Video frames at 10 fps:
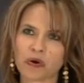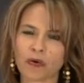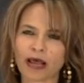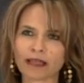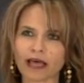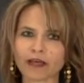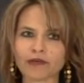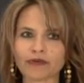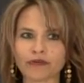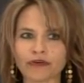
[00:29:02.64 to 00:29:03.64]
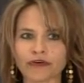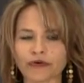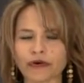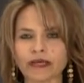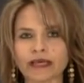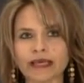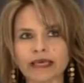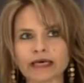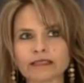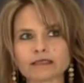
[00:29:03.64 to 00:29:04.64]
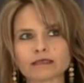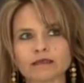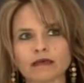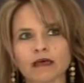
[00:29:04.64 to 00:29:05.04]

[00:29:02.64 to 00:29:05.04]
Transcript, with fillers: what I'd like you to do is